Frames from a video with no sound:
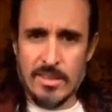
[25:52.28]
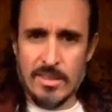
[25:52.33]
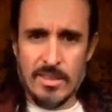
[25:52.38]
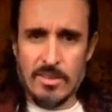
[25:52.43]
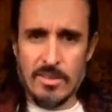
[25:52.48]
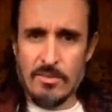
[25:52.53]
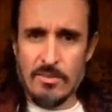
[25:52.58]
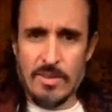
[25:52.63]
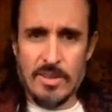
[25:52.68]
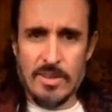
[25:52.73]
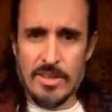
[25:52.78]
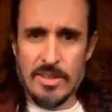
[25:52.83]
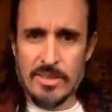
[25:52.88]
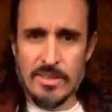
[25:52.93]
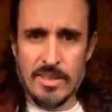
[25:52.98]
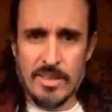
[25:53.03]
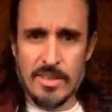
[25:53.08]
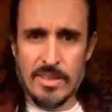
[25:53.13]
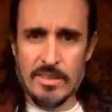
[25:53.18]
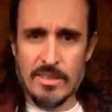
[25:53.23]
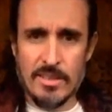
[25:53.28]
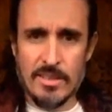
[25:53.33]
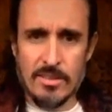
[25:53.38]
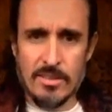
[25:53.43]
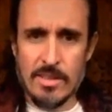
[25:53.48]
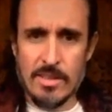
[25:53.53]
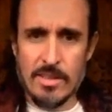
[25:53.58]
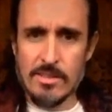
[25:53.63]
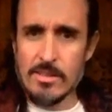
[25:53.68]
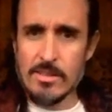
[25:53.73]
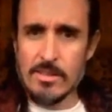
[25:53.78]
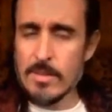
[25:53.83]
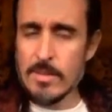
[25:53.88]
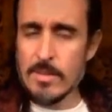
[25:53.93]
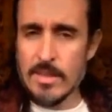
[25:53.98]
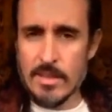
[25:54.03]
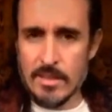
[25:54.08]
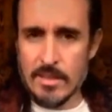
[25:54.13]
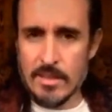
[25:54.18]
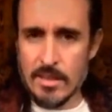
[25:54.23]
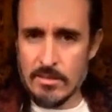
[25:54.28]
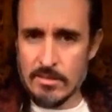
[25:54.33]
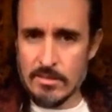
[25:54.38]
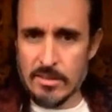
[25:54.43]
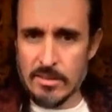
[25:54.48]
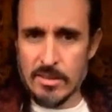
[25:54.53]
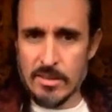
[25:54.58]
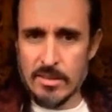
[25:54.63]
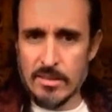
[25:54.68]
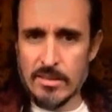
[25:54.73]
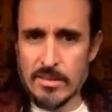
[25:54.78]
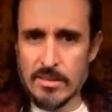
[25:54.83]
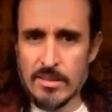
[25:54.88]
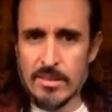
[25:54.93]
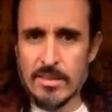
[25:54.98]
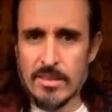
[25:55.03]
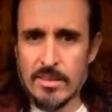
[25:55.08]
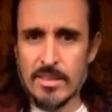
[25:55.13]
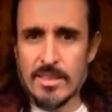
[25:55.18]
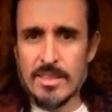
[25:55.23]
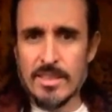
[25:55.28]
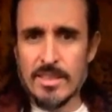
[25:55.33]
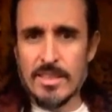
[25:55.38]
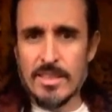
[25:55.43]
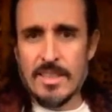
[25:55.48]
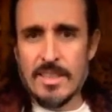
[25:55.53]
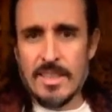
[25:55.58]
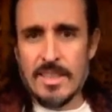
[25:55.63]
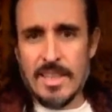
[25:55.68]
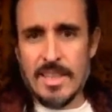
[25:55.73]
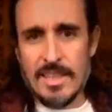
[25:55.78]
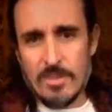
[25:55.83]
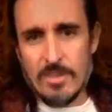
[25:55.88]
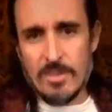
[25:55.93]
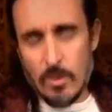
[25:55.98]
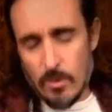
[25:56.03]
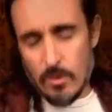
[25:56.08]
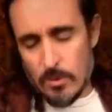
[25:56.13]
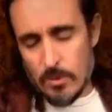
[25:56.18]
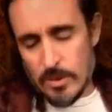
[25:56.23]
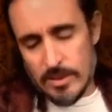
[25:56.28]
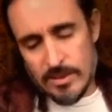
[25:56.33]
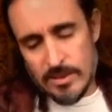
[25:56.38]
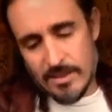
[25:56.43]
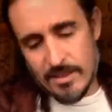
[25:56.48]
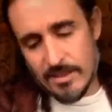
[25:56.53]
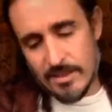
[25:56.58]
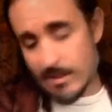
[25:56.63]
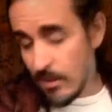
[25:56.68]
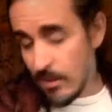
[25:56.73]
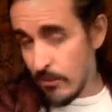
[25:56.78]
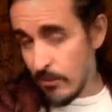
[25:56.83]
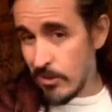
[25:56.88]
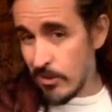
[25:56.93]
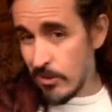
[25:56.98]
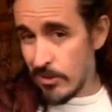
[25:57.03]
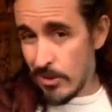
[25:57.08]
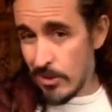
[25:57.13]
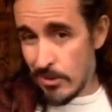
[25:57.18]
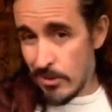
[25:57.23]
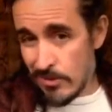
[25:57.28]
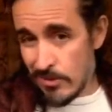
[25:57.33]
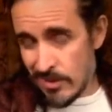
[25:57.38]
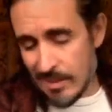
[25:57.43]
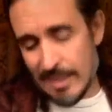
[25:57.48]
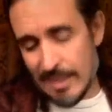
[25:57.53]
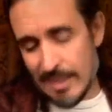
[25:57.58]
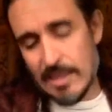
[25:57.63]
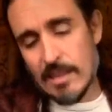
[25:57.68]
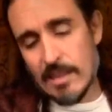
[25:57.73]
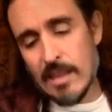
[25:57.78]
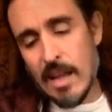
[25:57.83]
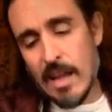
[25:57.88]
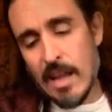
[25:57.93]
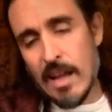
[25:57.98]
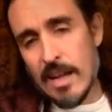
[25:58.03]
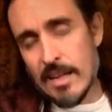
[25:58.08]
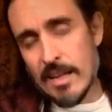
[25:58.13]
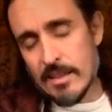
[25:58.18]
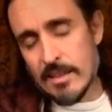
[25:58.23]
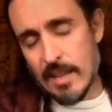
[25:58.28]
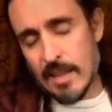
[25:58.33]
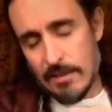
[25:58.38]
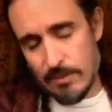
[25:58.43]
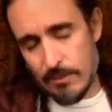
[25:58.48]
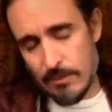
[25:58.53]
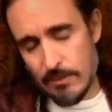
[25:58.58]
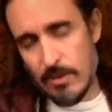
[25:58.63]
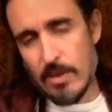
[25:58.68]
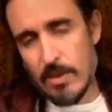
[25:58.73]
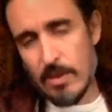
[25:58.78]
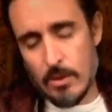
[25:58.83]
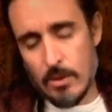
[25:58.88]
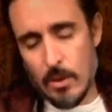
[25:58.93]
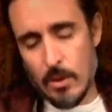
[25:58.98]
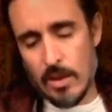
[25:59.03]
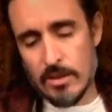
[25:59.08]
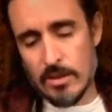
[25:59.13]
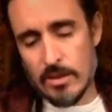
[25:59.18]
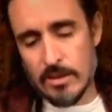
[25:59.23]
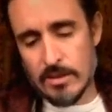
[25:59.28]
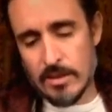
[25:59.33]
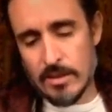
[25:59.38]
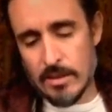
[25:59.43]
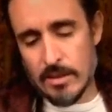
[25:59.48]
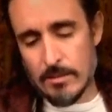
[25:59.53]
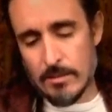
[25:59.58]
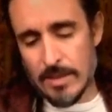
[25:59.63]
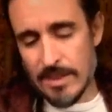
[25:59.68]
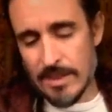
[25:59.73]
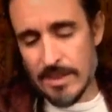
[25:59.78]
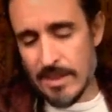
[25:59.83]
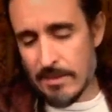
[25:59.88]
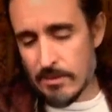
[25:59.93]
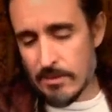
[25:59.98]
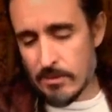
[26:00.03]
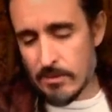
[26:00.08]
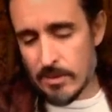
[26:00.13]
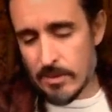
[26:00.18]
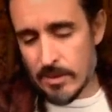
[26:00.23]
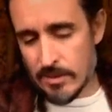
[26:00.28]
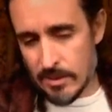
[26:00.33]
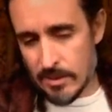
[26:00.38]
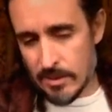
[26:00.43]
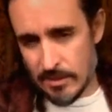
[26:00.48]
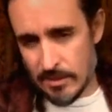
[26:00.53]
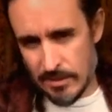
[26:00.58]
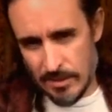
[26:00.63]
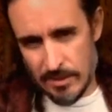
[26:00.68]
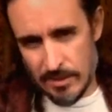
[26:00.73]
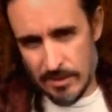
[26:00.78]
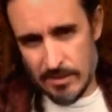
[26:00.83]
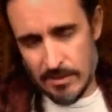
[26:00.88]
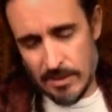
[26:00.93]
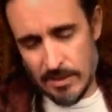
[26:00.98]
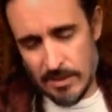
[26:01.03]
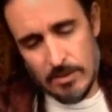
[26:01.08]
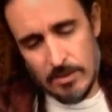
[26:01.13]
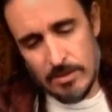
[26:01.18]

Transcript: the various things that are gradually being uncovered. It's always, therefore, nervous. Like lies have the following qualities to them. They never really sit still. They always